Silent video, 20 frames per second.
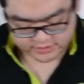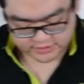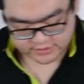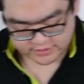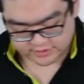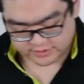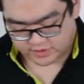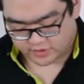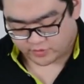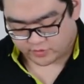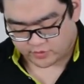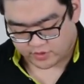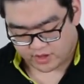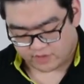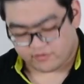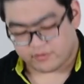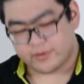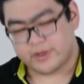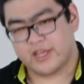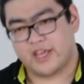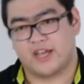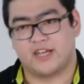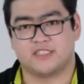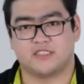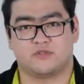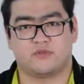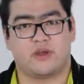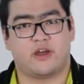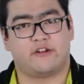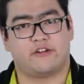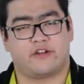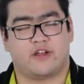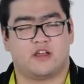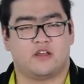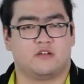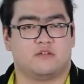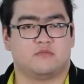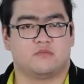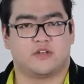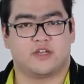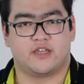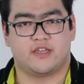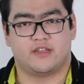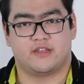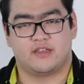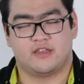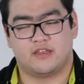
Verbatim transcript: So everybody has a router at home, right?